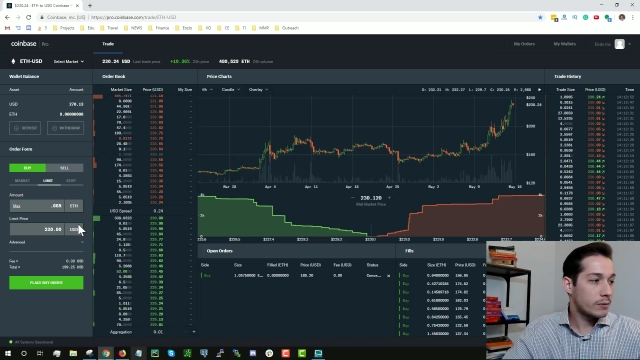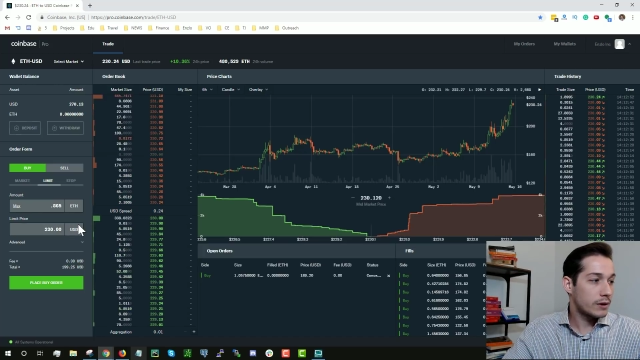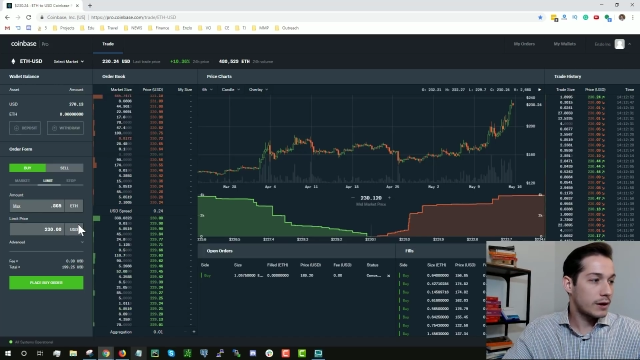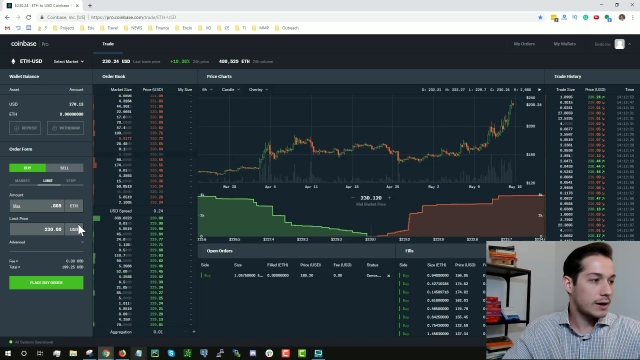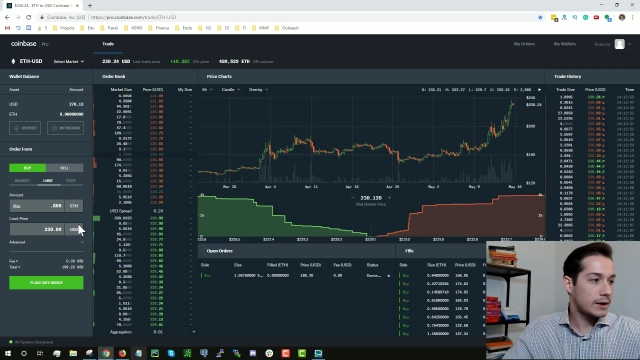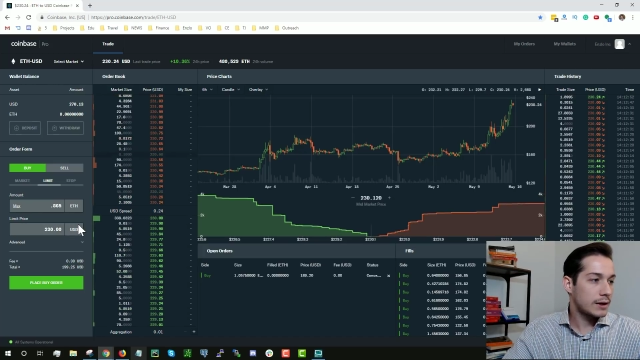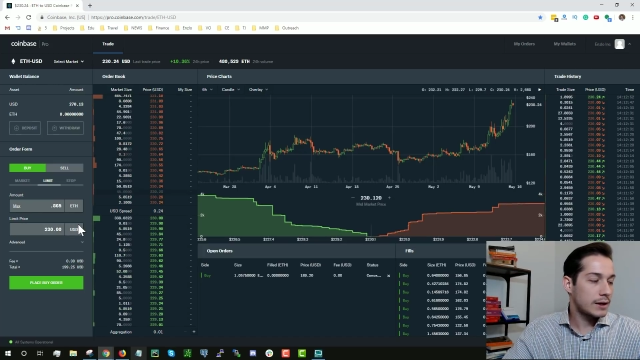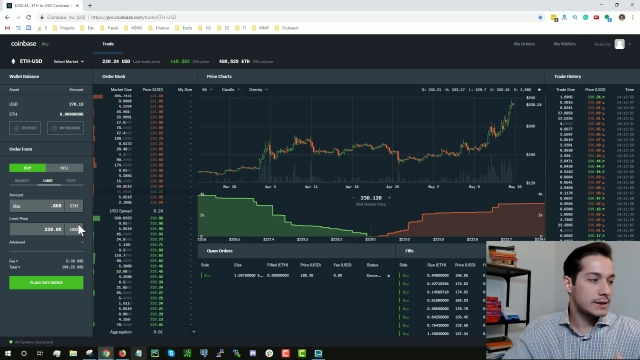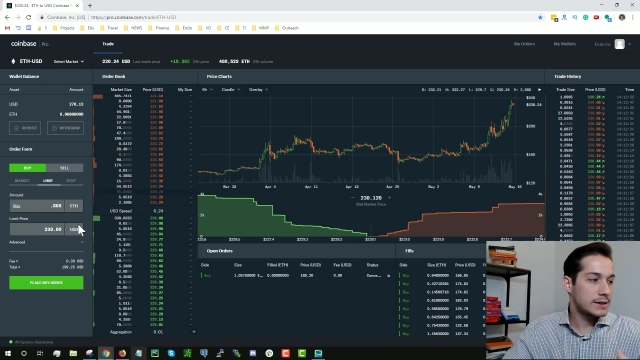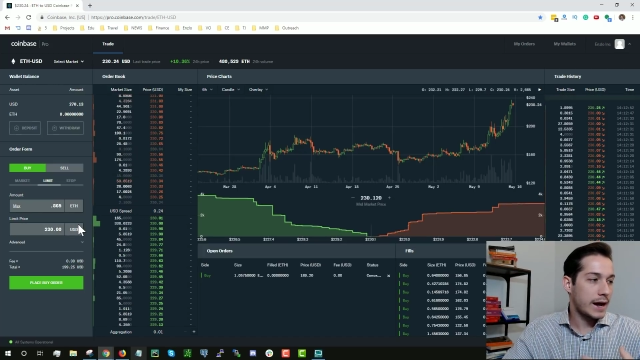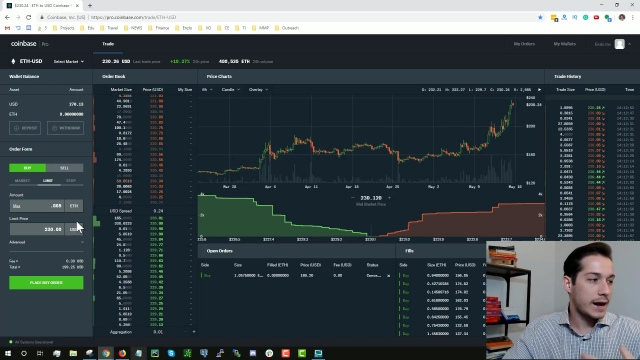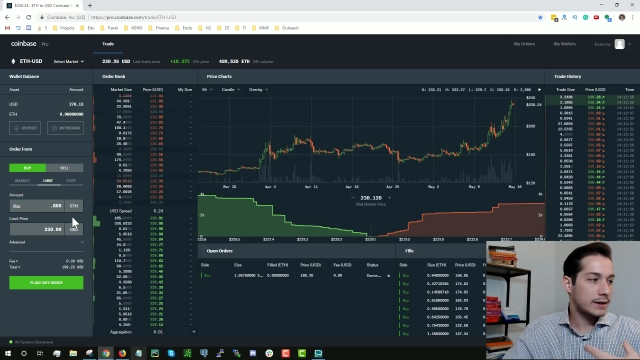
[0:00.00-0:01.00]
Getting
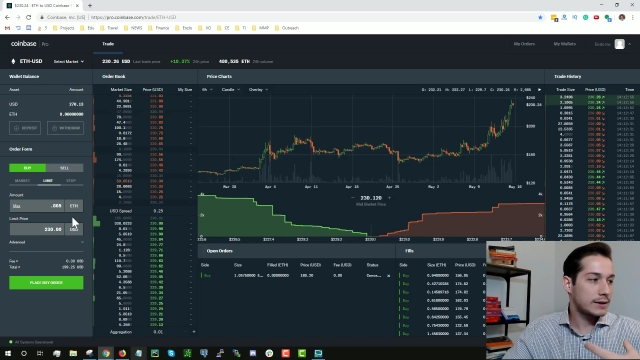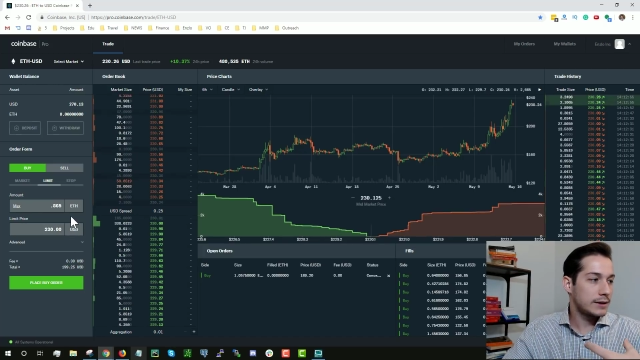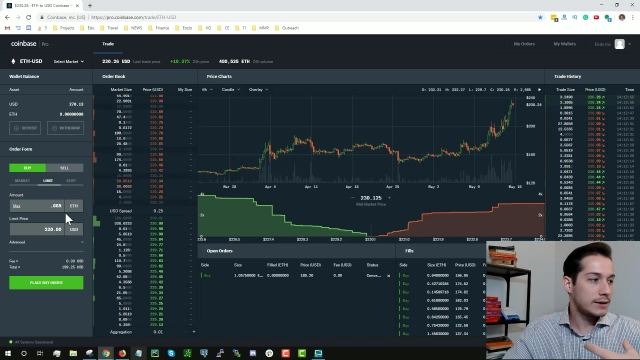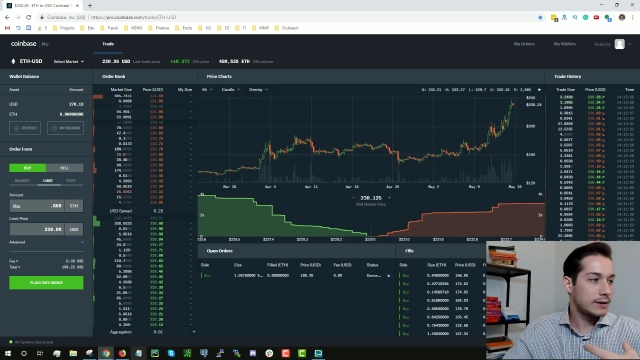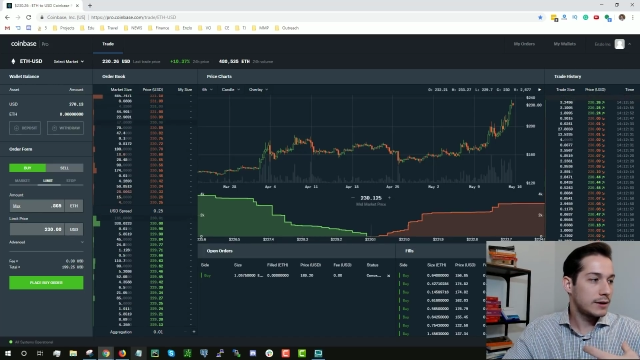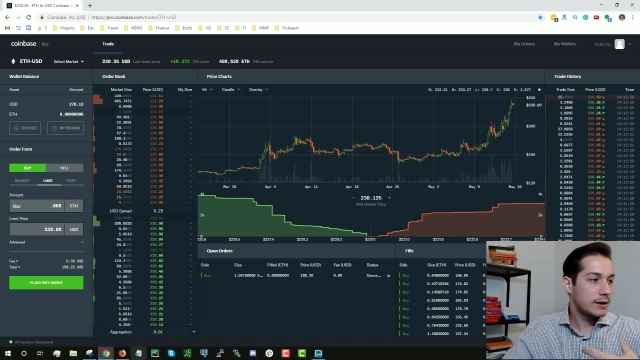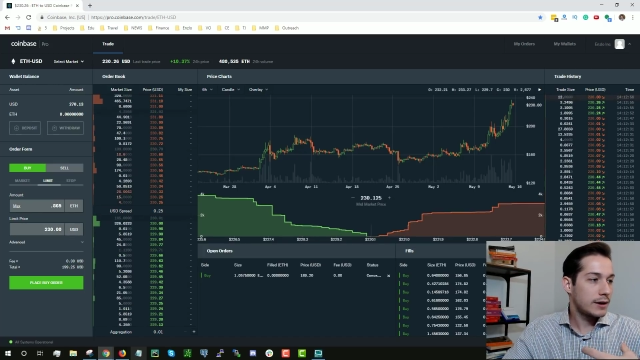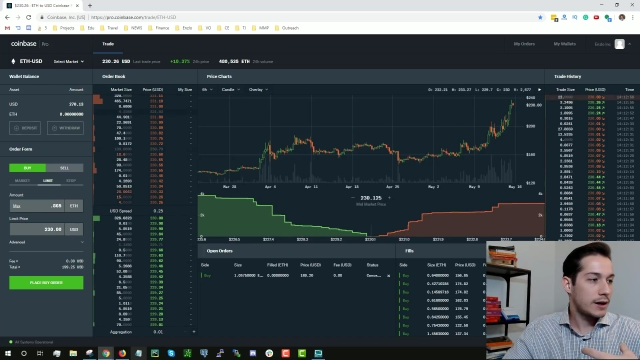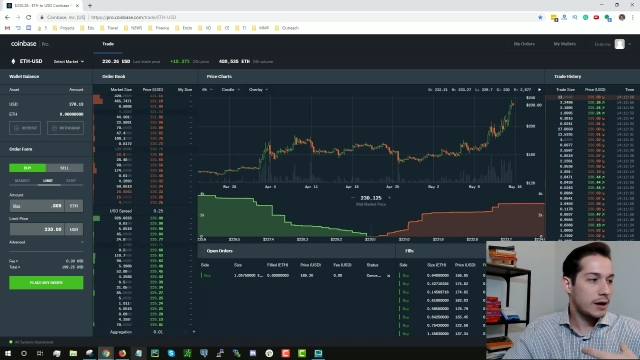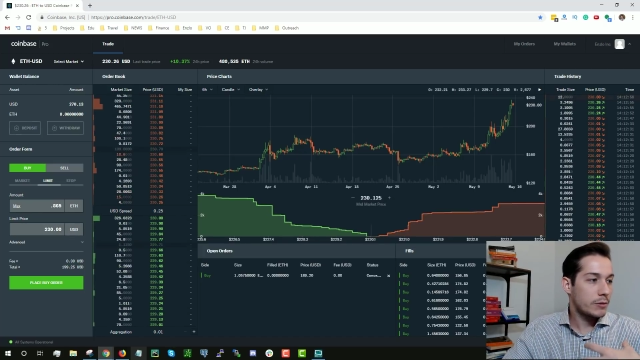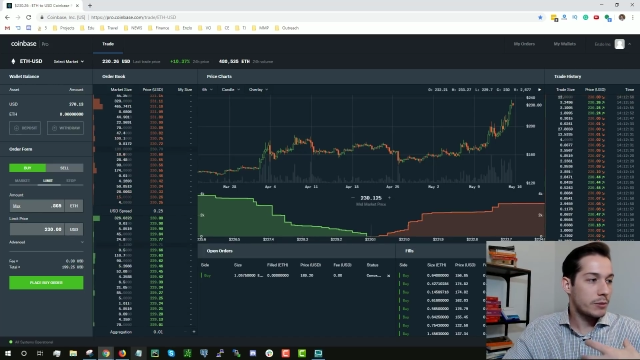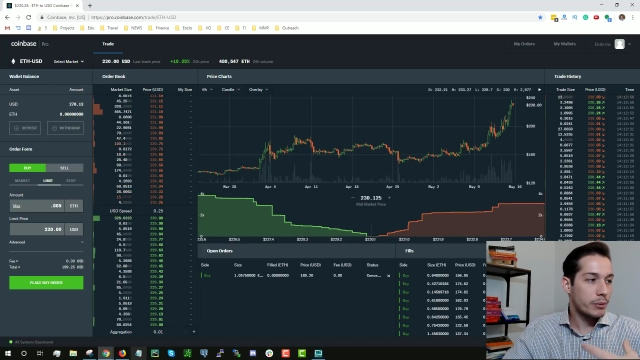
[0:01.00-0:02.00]
exactly
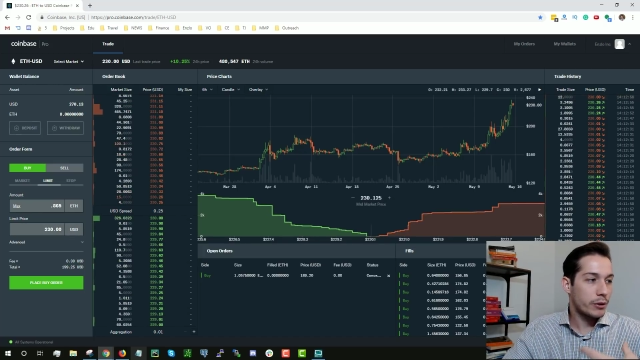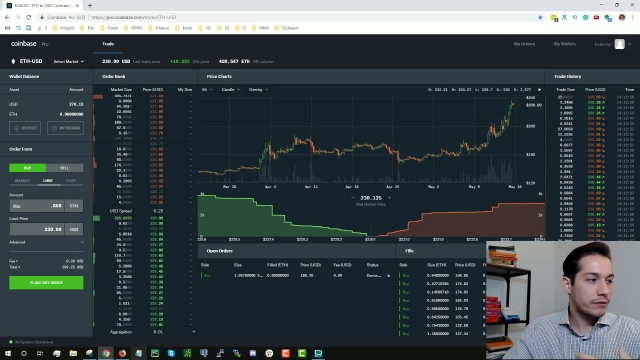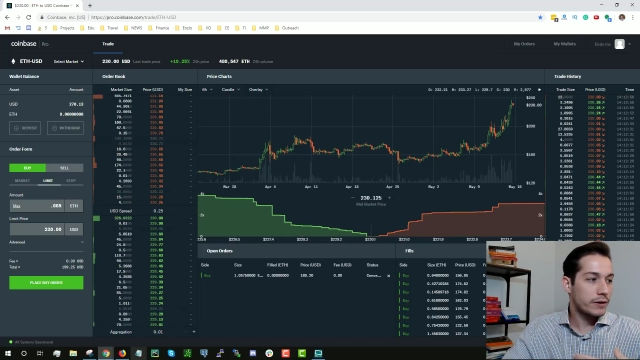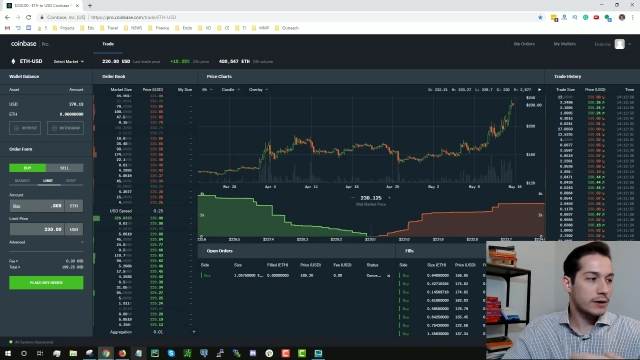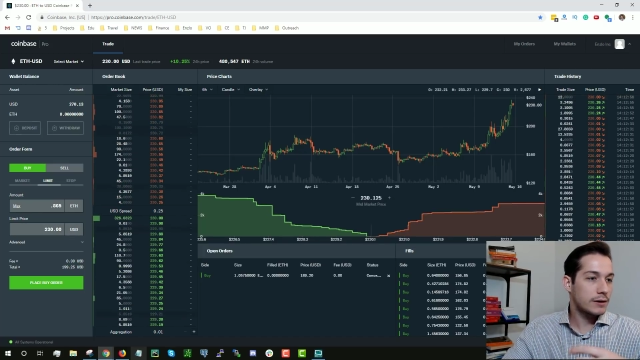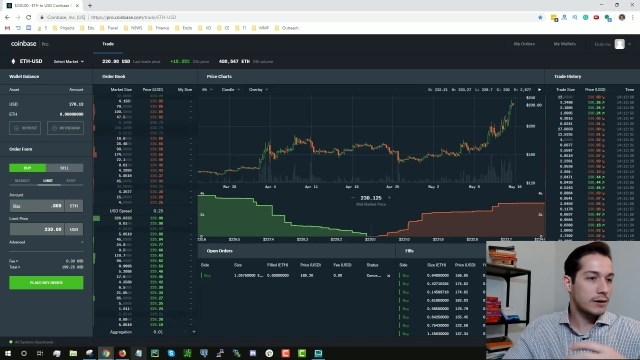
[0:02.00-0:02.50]
the perfect